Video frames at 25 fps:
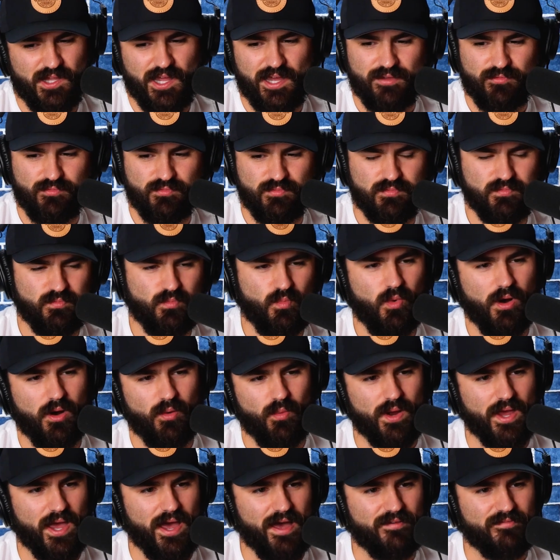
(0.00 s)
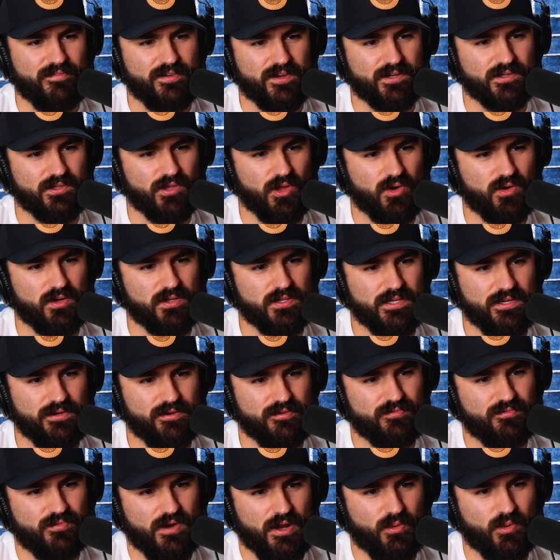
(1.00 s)
Like what we have here locally
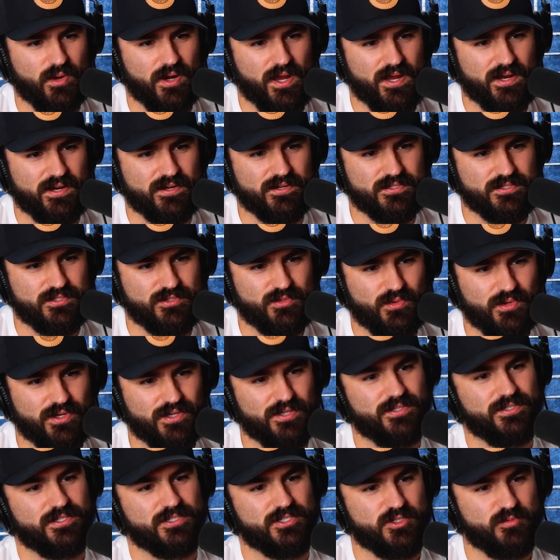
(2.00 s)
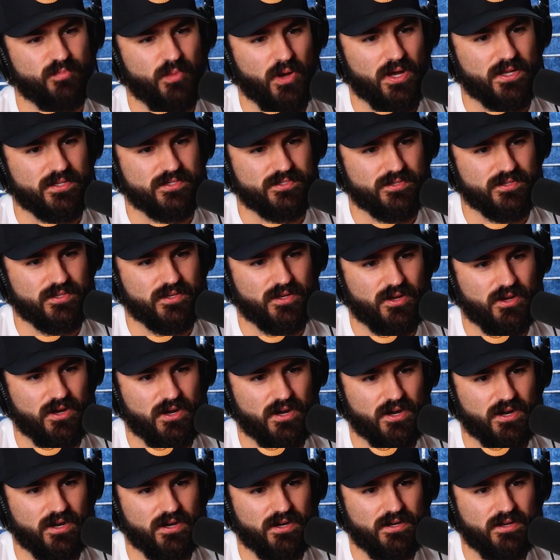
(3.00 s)
with Redwood Acres, where you could just sponsor the
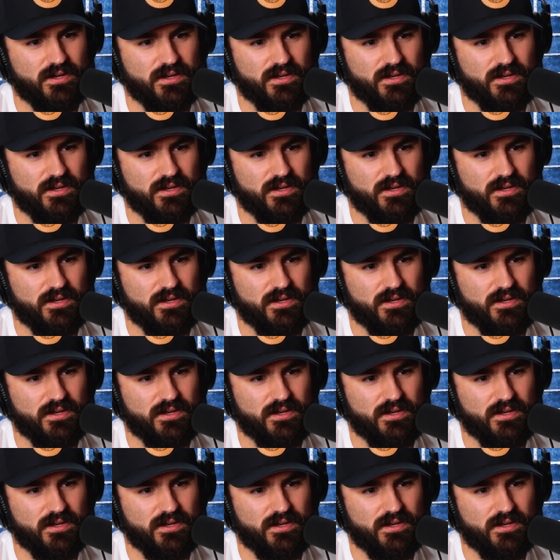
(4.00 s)
car.